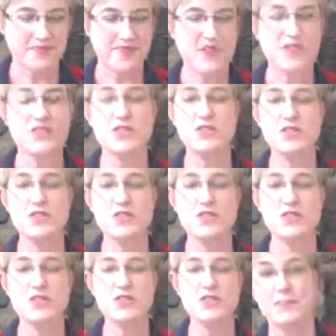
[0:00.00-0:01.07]
So
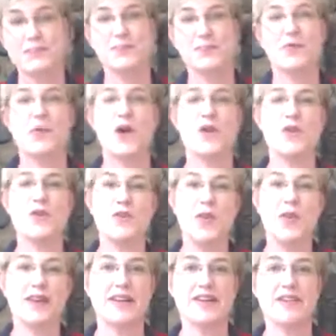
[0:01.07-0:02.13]
skipping. While you're
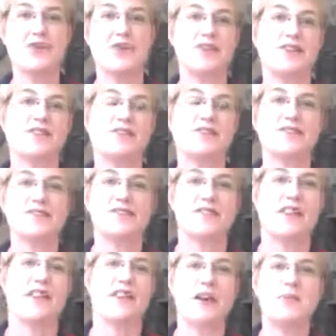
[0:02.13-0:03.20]
walking the horse,
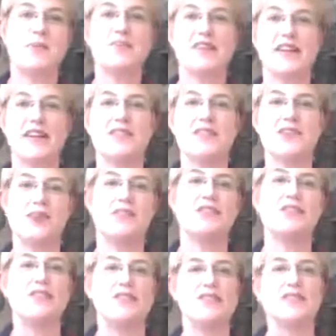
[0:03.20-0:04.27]
along beside the horse,
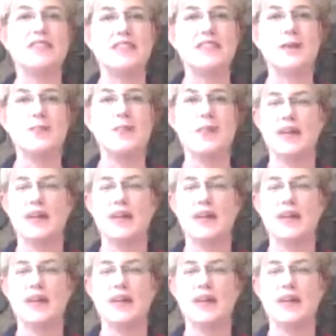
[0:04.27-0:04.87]
you can skip.